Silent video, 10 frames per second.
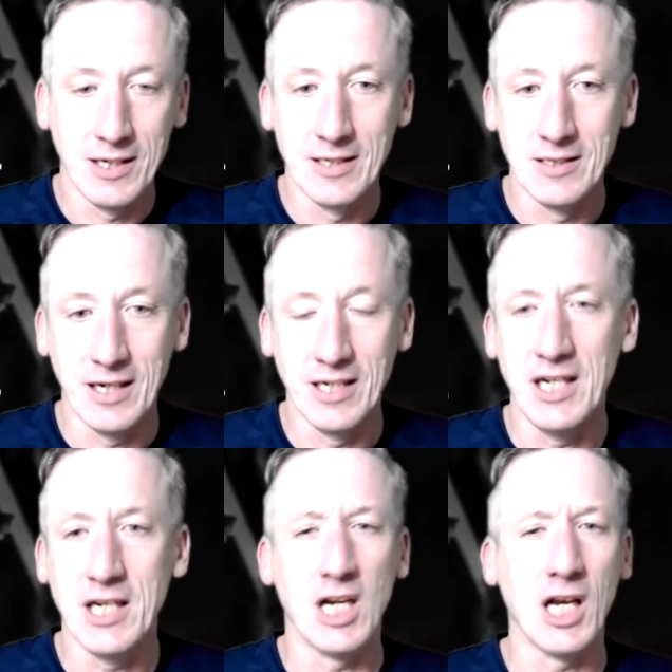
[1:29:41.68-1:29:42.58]
and
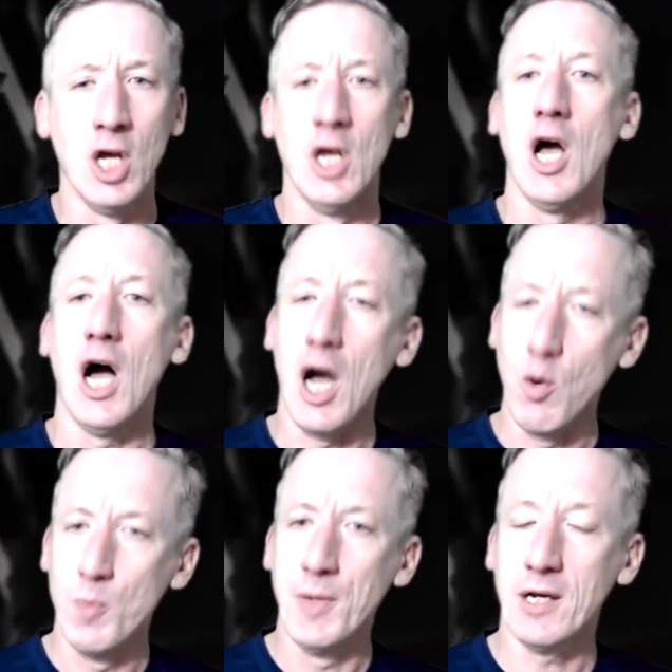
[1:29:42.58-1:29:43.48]
you kind of go, I
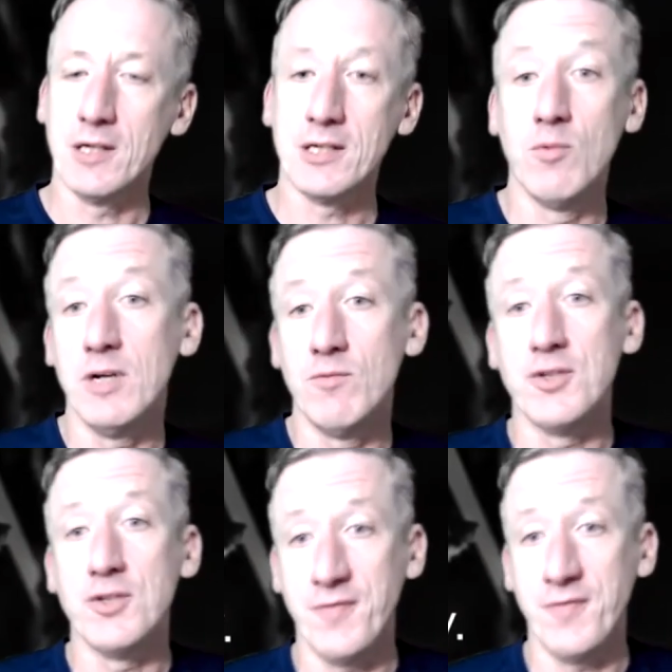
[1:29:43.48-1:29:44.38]
will be, so
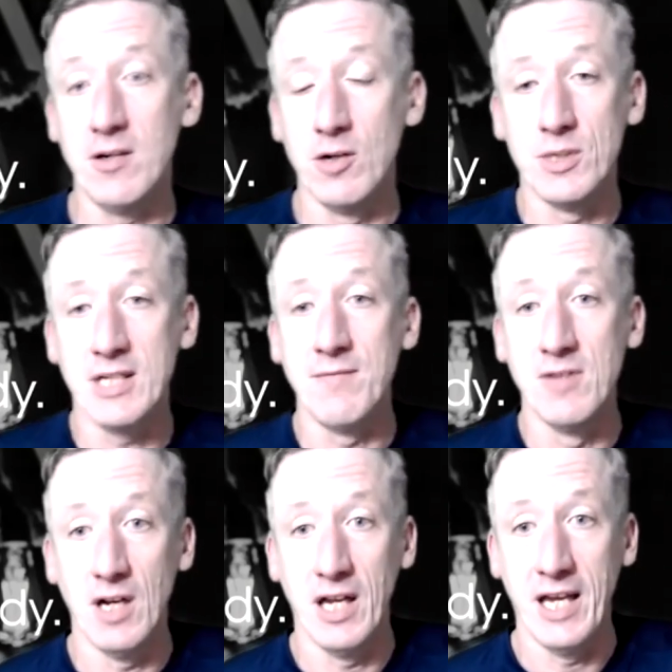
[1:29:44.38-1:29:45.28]
Roger Federer was
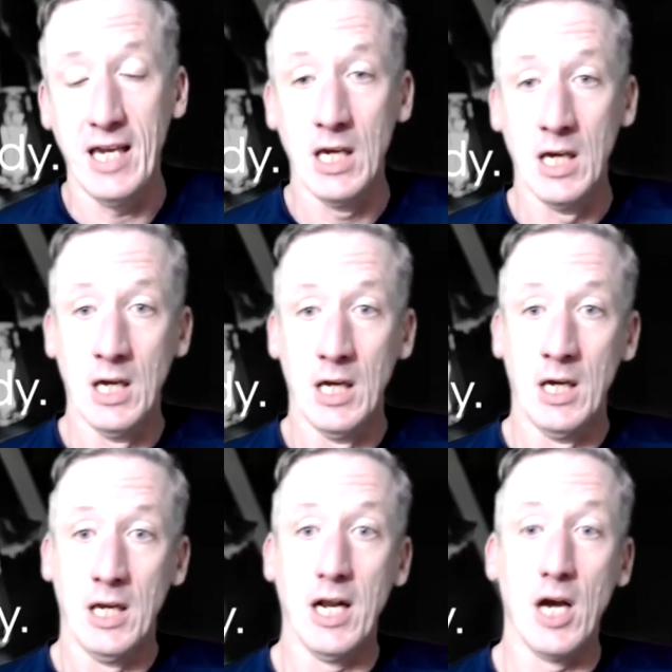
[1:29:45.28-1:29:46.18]
evidently,
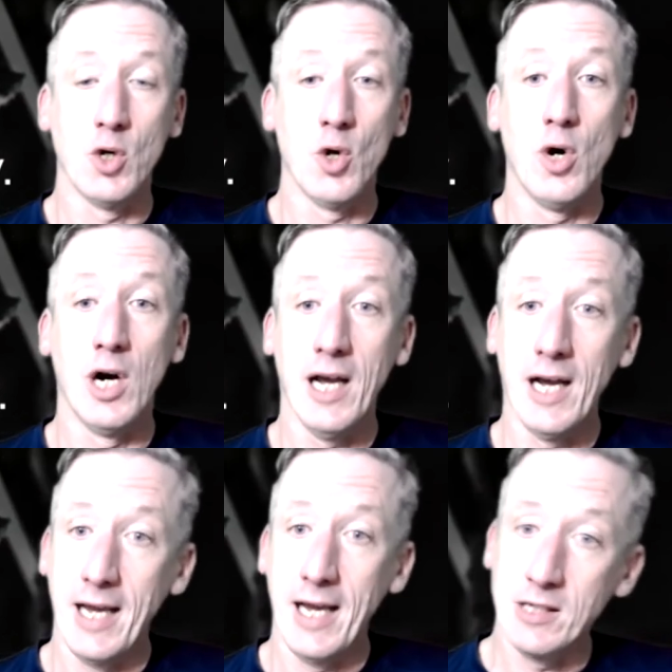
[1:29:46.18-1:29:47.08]
you know, quite
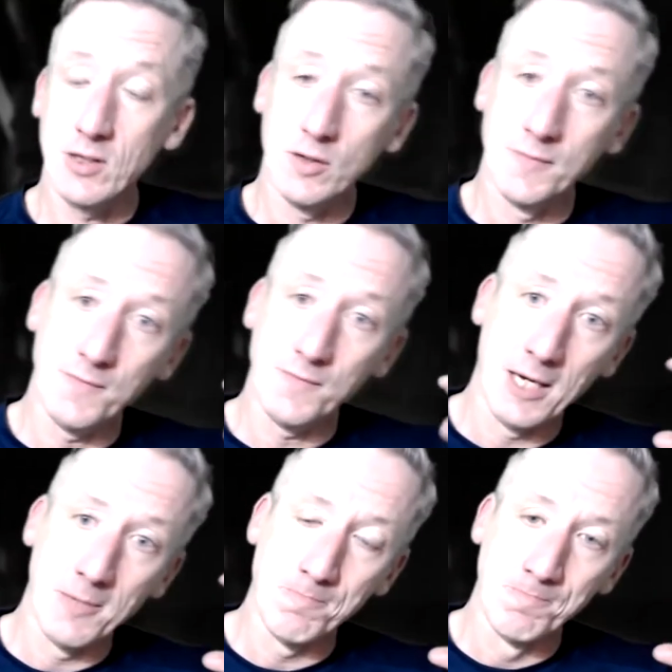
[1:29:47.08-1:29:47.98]
a sort of